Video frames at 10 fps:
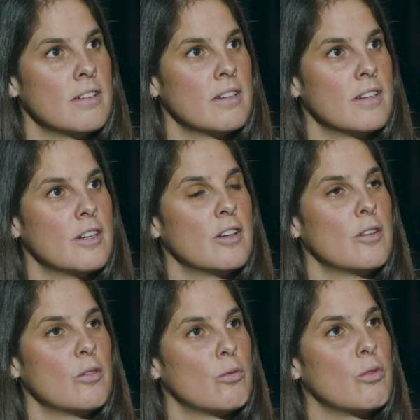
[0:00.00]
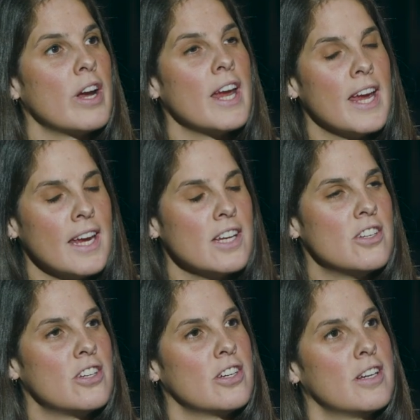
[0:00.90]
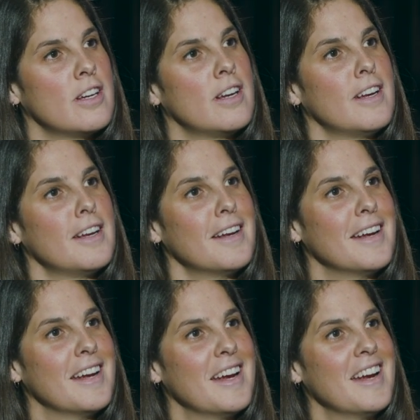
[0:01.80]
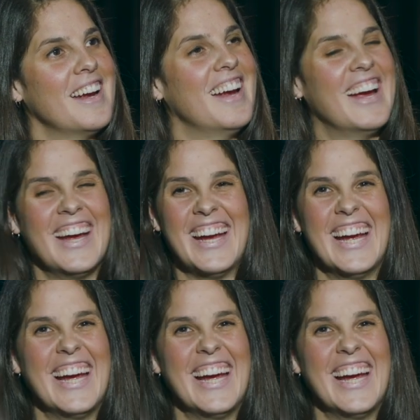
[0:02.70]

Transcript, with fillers: Yeah, why? Rage. Why? You know, you're mean